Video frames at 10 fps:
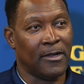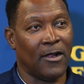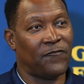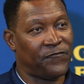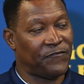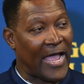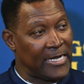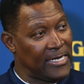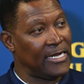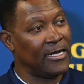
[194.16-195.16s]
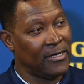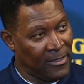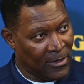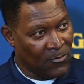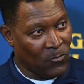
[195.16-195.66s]
of
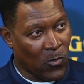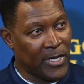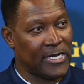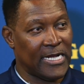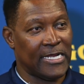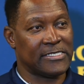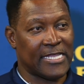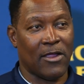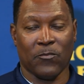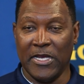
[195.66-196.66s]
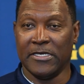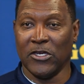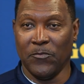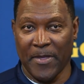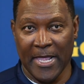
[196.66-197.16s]
finding what it is that we
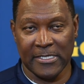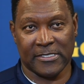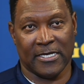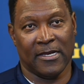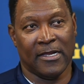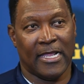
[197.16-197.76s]
do best